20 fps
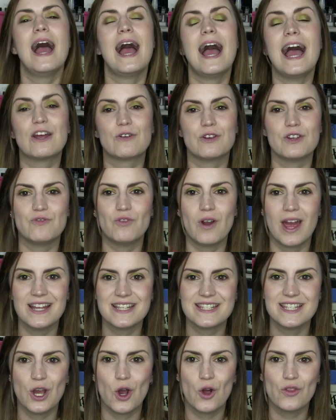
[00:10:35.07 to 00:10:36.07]
Hagrid
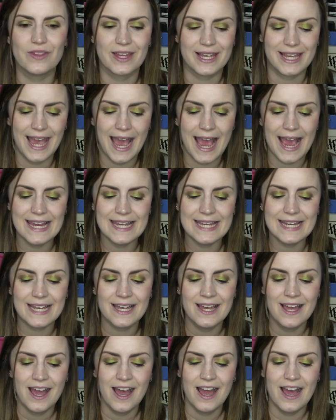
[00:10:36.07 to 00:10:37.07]
writes it on the cake.
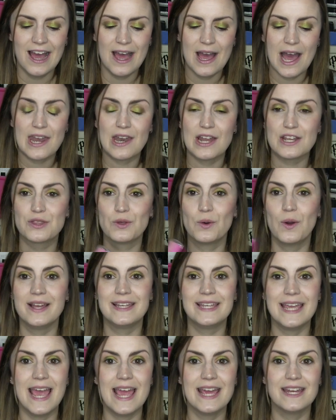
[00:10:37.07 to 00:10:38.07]
Uh, and I thought,
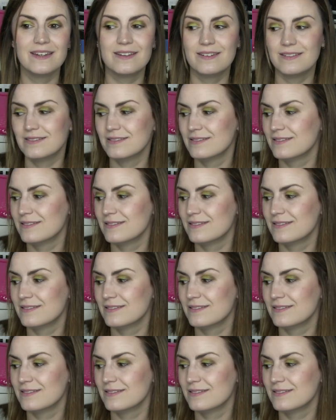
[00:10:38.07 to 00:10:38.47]
again,